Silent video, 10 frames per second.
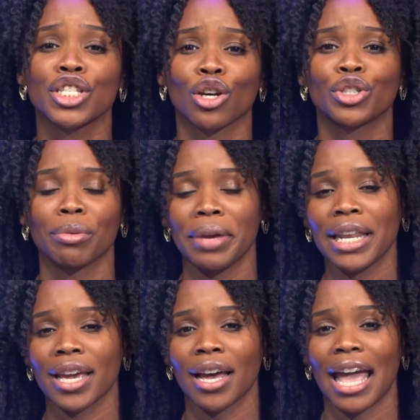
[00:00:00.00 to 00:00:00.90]
to social
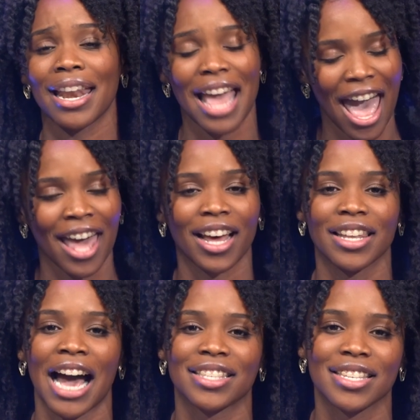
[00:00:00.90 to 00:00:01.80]
media and had a
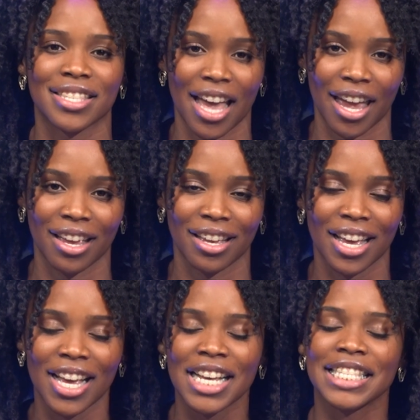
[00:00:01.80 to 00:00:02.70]
lot to say.
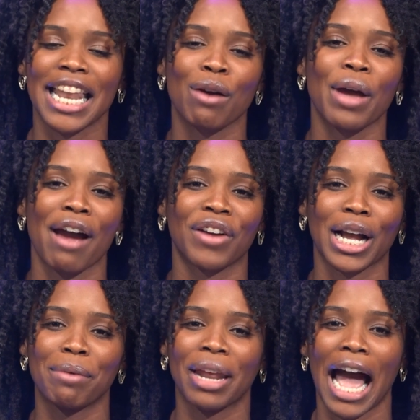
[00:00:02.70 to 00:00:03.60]
Today we have our company